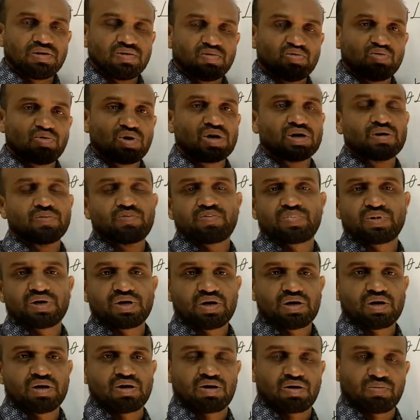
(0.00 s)
one
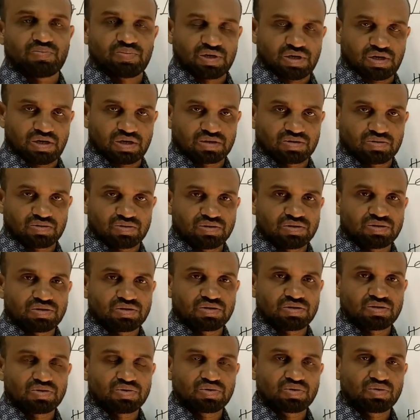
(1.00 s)
pair of
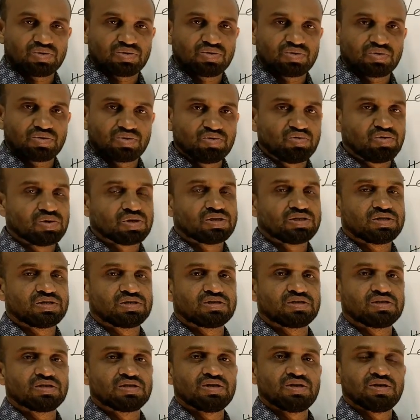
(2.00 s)
electrons
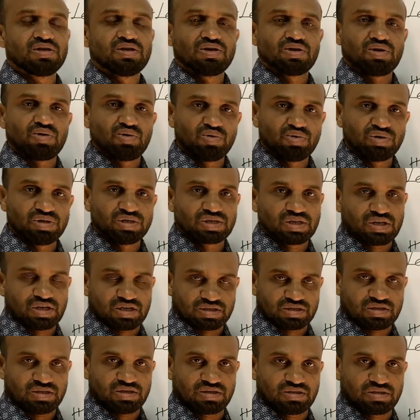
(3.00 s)
towards Lewis
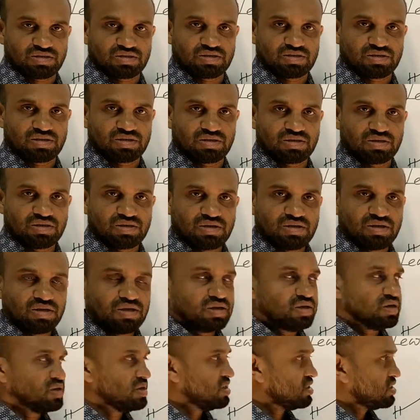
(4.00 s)
acids.
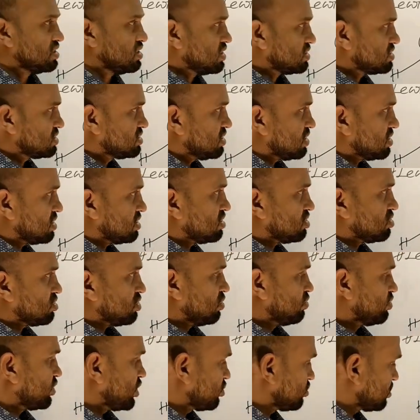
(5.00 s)
Let's see another
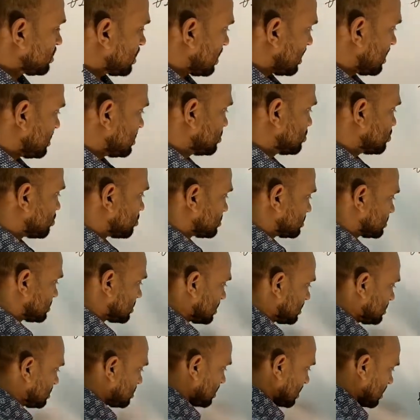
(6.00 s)
compound,
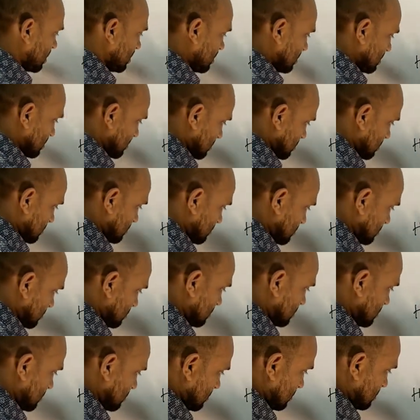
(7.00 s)
hydroxide ion.
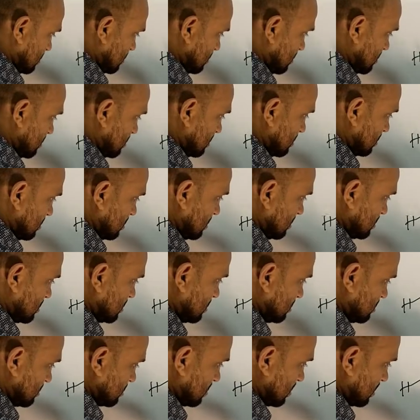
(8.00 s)
This
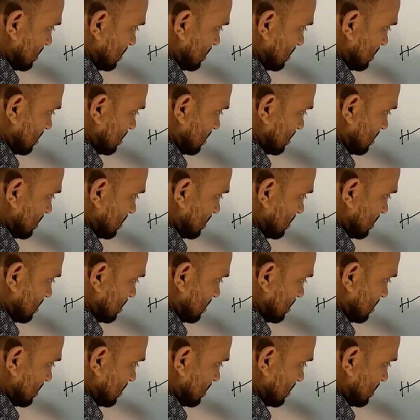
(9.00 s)
is